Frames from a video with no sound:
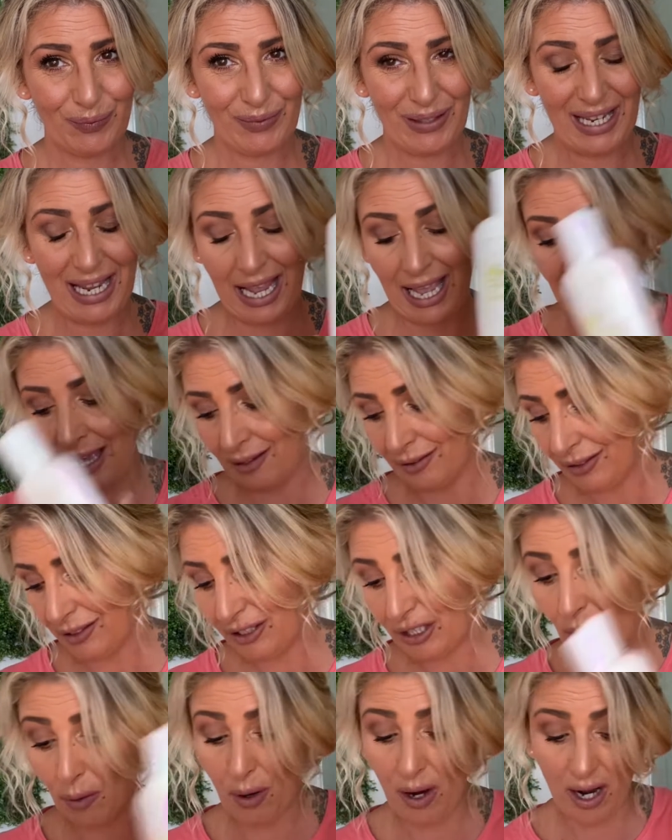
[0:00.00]
yeah.
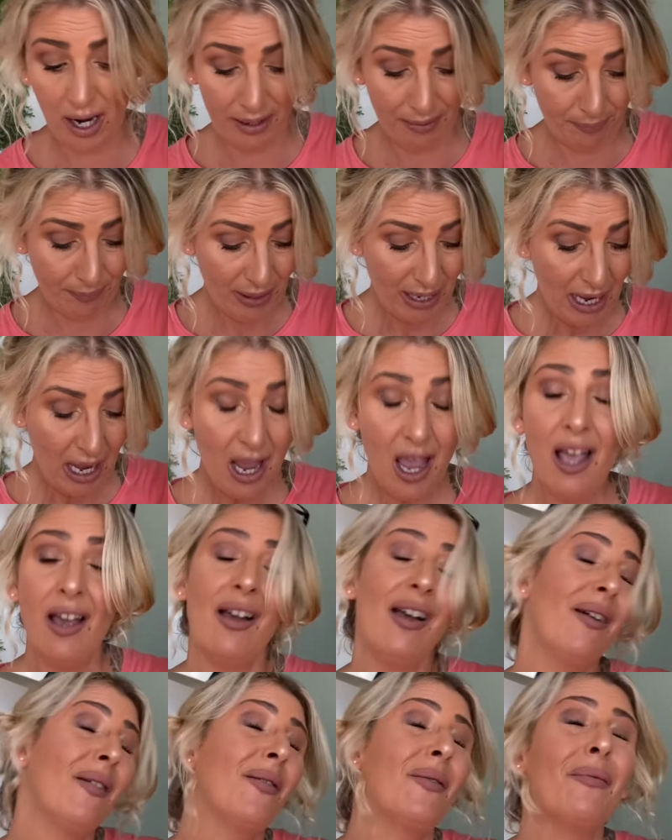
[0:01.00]
So
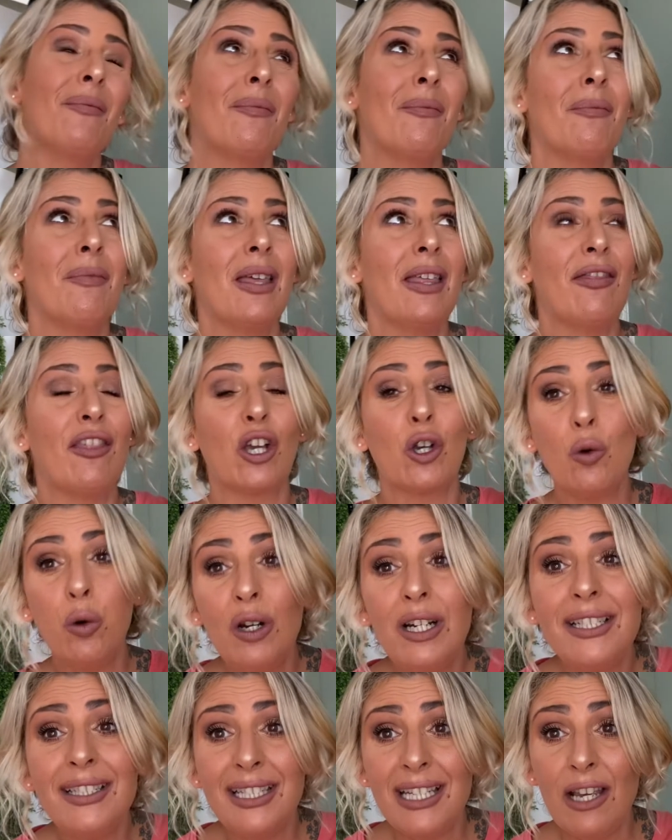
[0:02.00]
the
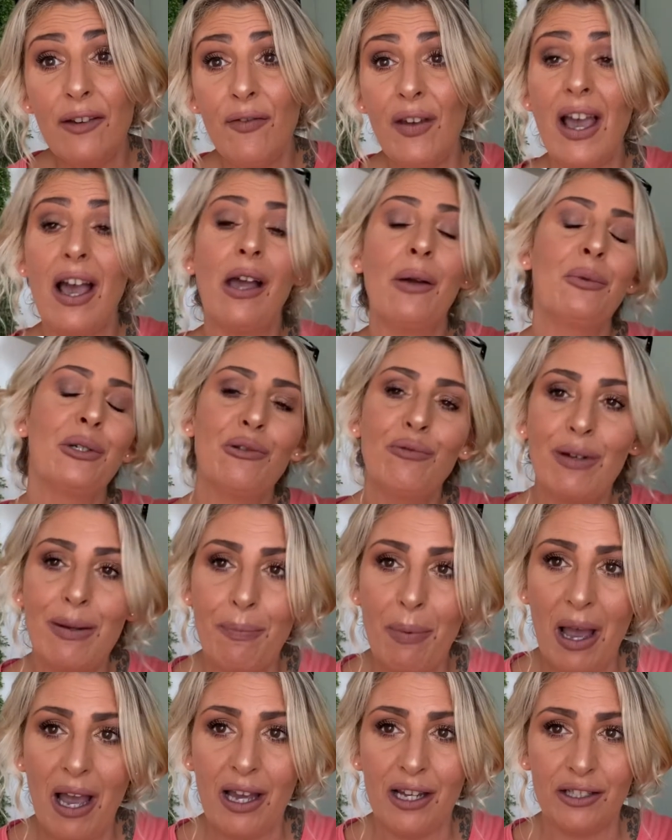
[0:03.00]
quality of it, I would
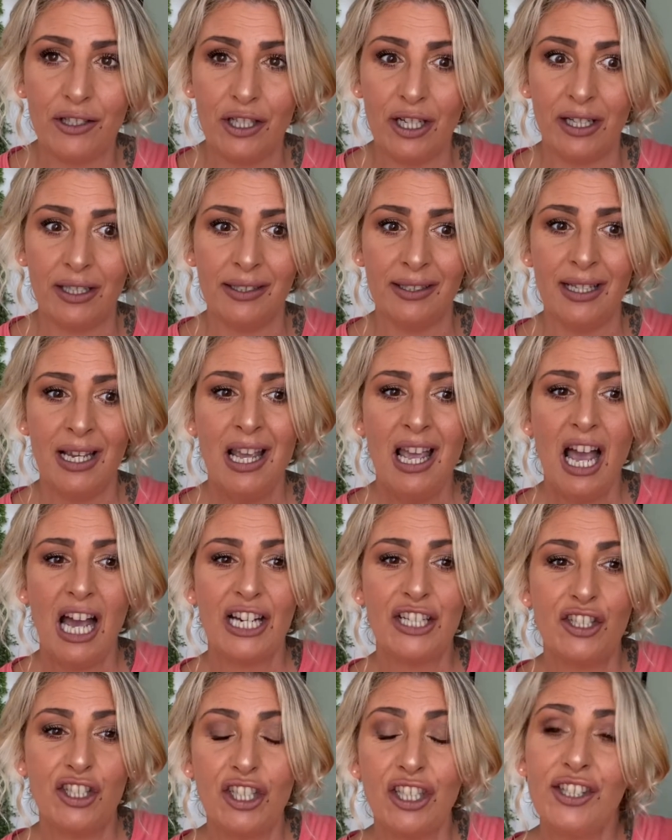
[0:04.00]
repurchase.
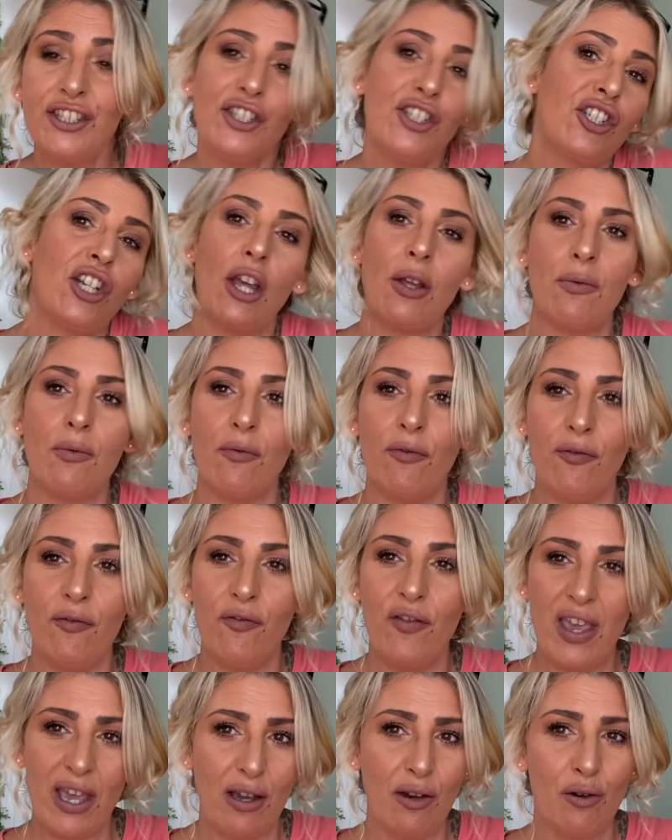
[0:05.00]
I just don't
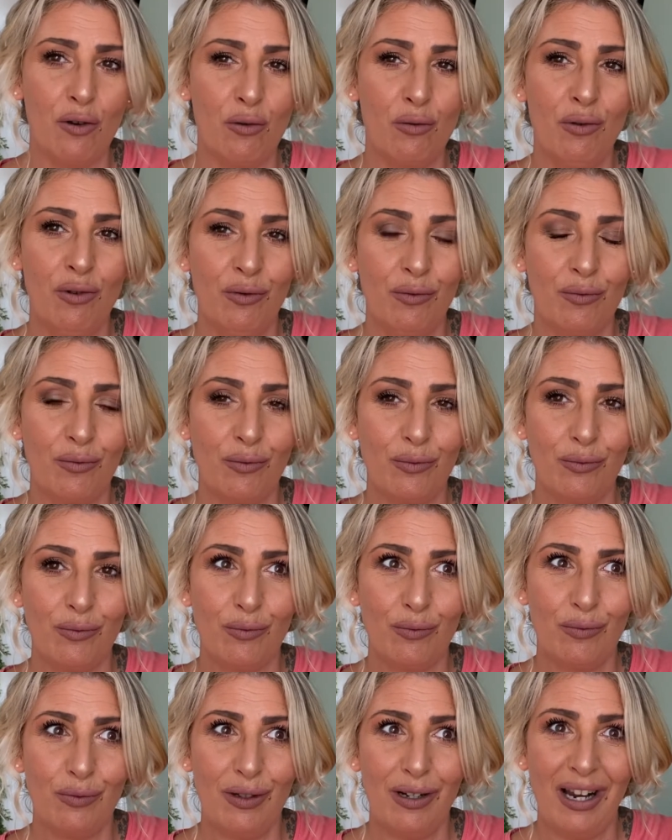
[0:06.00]
feel
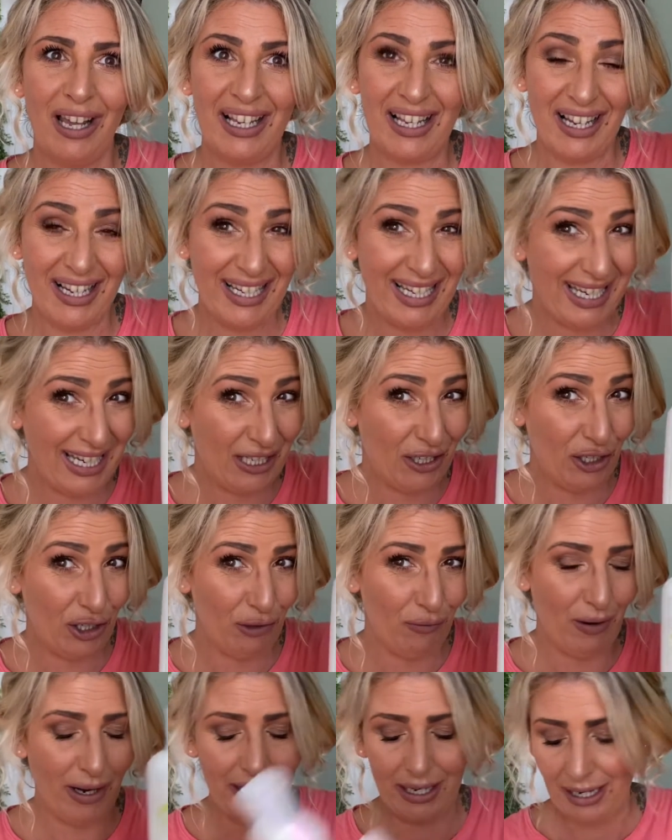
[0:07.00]
like I need to
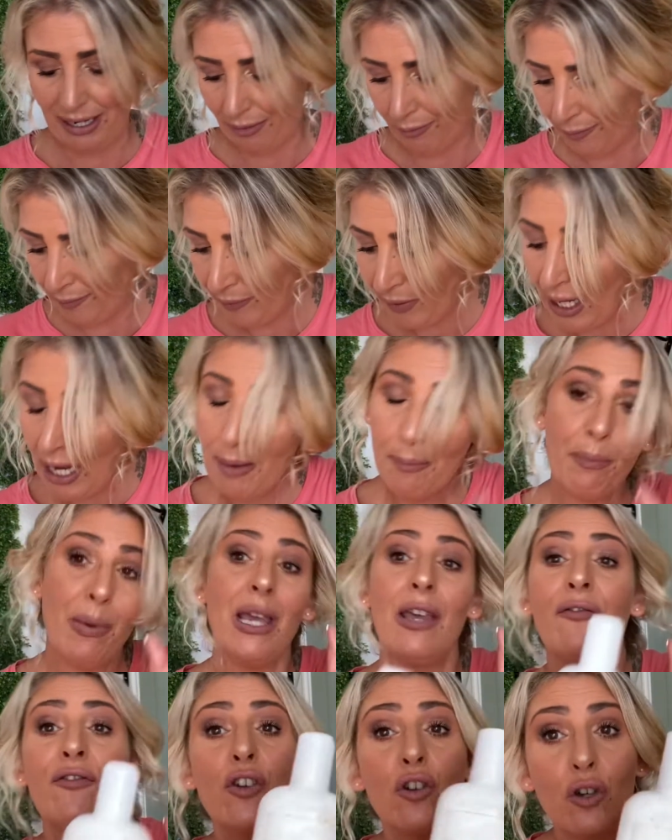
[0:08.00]
right now. But
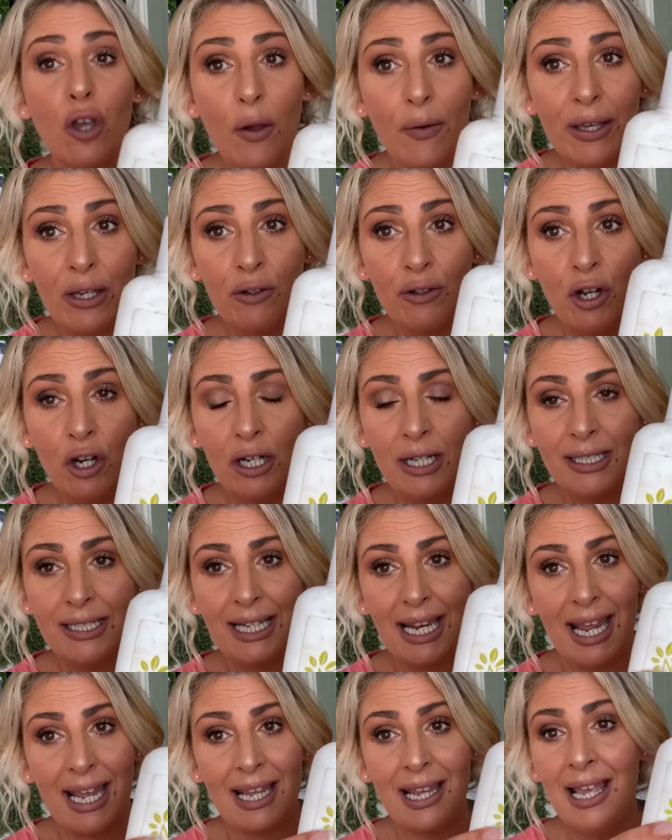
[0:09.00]
if you're going on
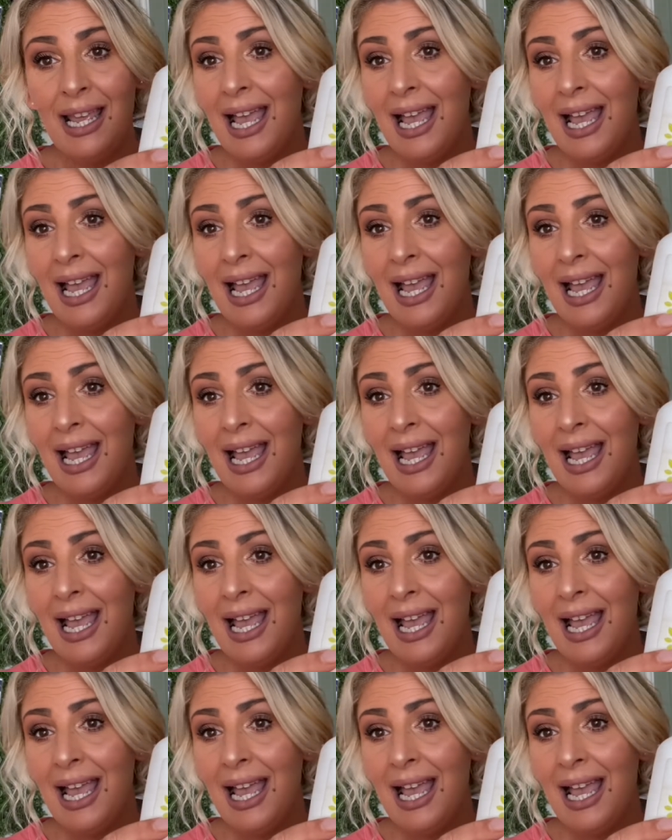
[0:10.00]
holiday,